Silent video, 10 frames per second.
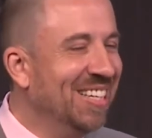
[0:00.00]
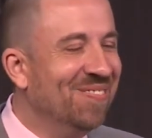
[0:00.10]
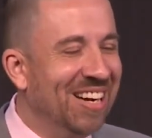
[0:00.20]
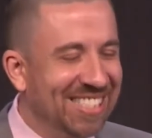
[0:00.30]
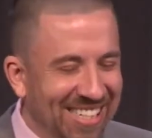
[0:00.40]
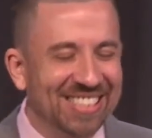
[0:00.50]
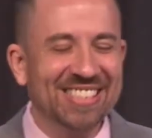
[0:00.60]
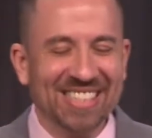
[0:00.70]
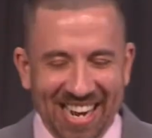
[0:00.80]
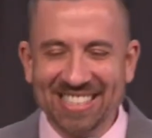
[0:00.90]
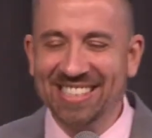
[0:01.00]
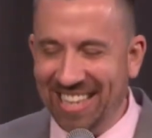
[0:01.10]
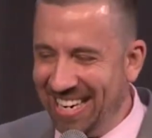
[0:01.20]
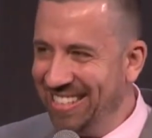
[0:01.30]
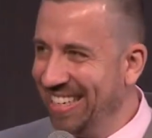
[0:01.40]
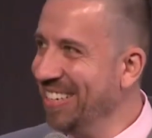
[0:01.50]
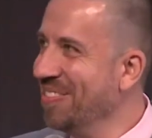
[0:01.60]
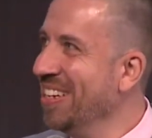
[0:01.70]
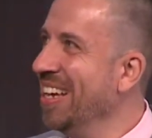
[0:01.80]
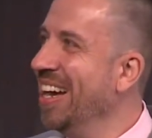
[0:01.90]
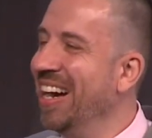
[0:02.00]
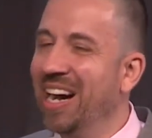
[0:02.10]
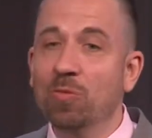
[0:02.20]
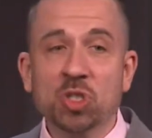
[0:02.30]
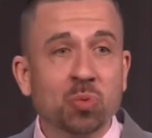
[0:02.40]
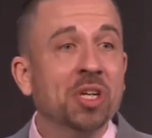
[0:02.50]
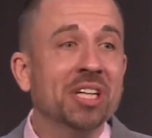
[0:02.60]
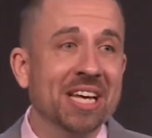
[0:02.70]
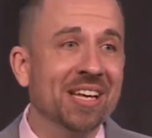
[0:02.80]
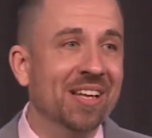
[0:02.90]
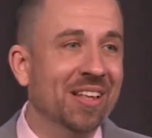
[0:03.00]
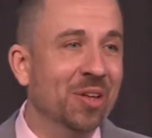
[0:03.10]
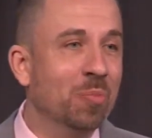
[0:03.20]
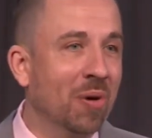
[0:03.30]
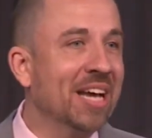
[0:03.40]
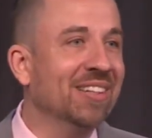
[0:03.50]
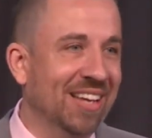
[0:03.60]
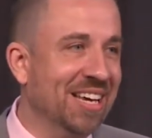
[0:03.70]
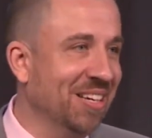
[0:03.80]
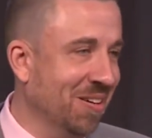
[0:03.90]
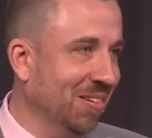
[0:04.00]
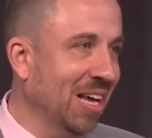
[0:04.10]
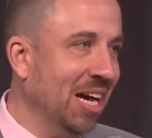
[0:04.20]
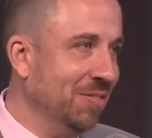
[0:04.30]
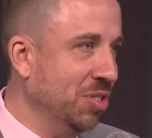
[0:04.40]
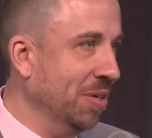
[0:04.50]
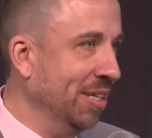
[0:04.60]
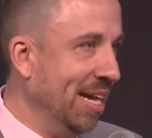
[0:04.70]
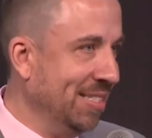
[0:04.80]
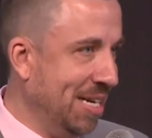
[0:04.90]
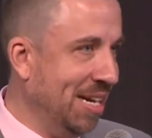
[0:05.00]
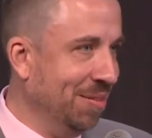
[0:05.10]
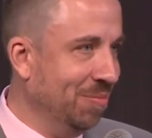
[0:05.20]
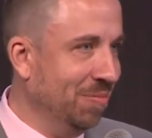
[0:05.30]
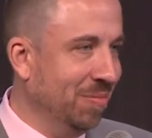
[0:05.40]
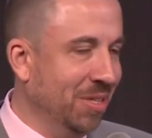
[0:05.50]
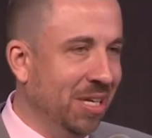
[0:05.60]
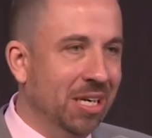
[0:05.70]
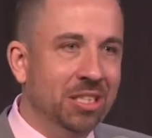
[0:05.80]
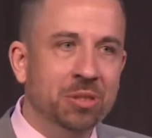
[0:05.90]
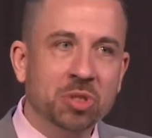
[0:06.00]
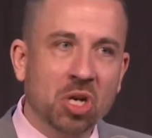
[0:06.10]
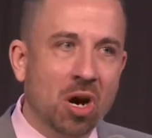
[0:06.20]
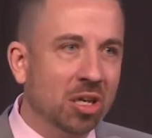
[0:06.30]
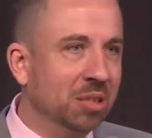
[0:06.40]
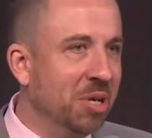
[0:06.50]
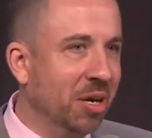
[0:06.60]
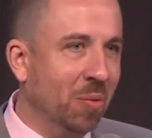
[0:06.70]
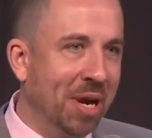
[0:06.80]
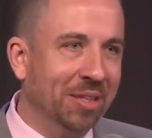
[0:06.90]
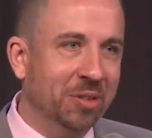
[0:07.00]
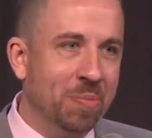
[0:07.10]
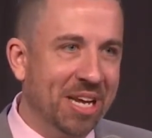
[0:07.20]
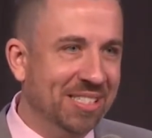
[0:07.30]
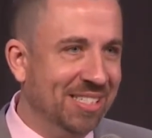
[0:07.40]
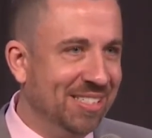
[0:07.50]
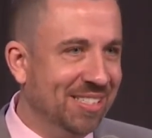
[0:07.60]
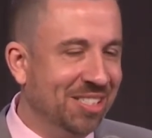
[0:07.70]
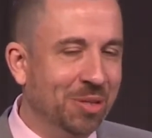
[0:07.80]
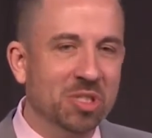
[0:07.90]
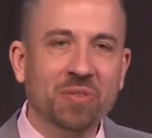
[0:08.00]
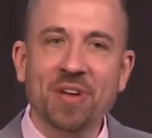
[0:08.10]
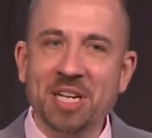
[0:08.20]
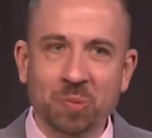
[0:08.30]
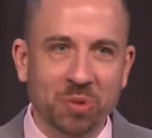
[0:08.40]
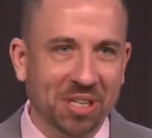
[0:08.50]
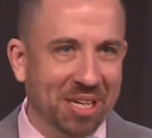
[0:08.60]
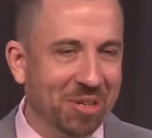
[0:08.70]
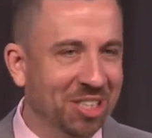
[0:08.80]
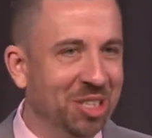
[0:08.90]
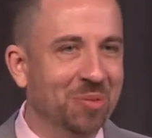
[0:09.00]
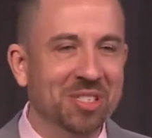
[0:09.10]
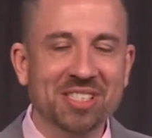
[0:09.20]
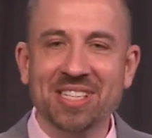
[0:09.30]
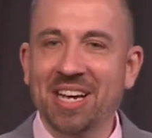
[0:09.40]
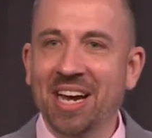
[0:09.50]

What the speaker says: my son's CASA Casey, was really the bright light in our lives during that time. She was calling me on a regular basis. She was Facebooking me. She was